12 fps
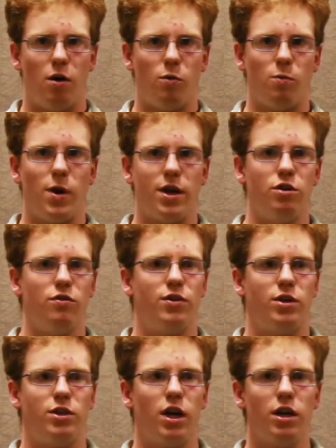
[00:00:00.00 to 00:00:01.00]
When
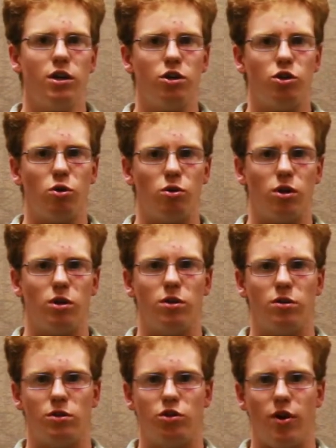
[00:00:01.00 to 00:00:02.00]
you've done your tool
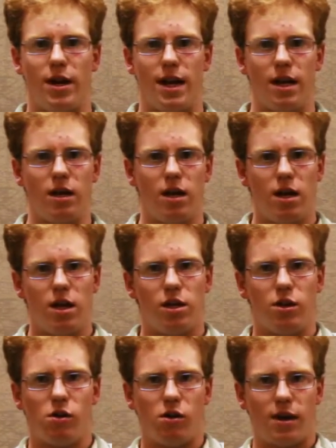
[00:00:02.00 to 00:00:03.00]
training,
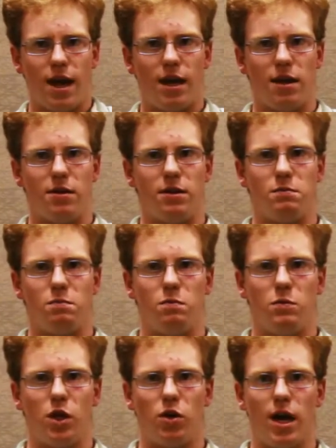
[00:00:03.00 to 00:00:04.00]
you'll get
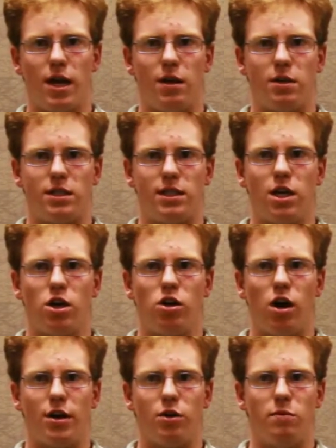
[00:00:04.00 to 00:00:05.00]
a sticker
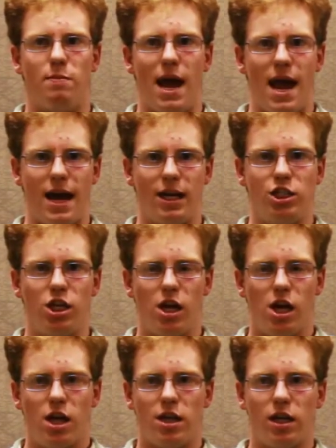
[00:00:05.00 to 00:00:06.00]
on your badge
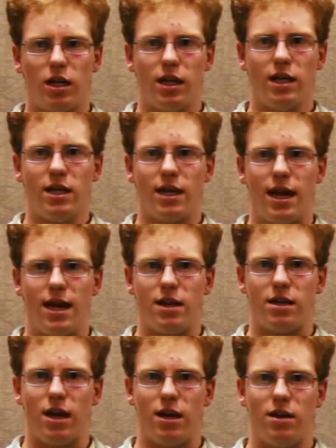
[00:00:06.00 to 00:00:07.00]
that'll
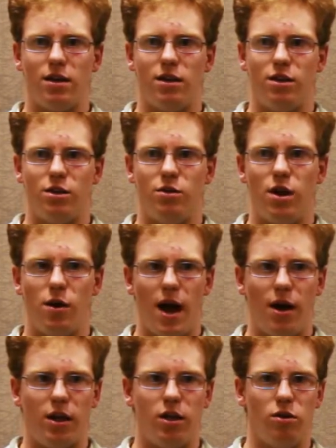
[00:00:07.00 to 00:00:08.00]
indicate that you know
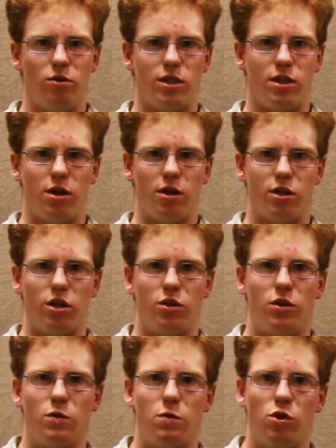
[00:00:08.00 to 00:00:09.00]
how to use the
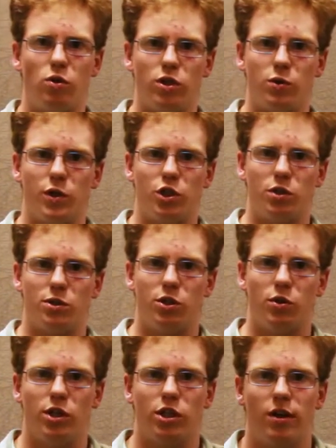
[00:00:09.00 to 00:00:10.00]
tools which
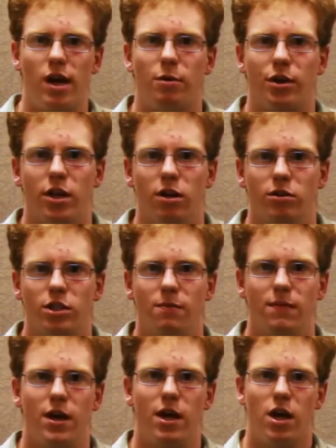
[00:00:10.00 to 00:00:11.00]
students are able to use.
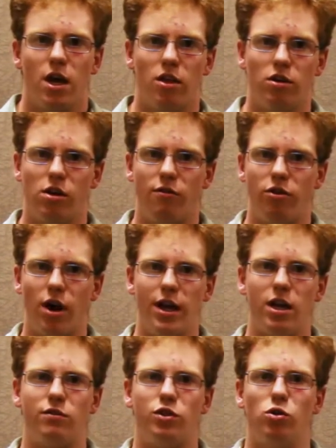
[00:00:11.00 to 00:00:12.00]
There are a
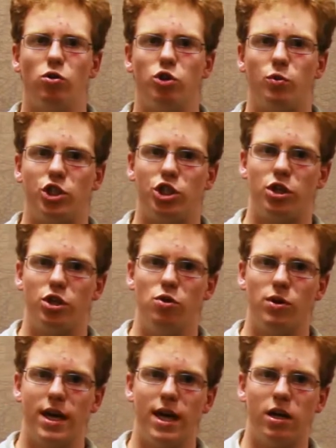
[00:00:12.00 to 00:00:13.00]
variety of tools which
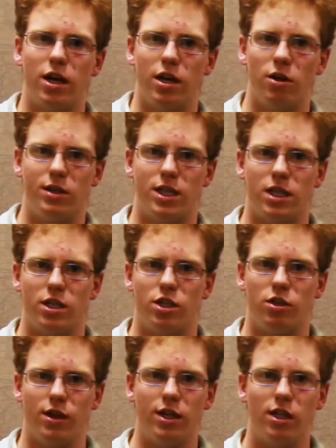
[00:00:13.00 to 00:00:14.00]
you cannot use as a
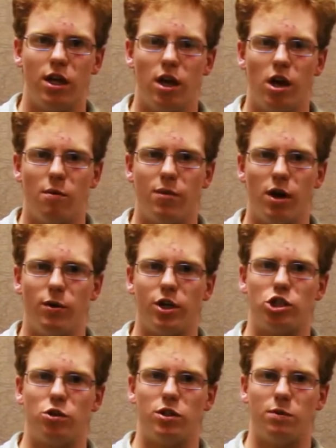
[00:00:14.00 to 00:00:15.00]
student, but
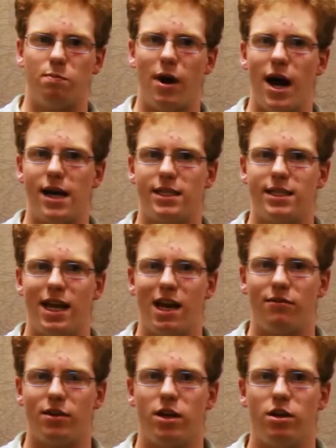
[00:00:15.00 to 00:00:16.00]
which PI
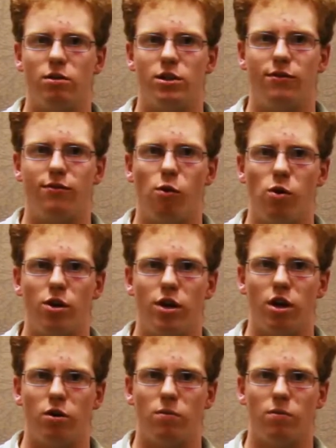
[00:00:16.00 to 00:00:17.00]
staff can use for you.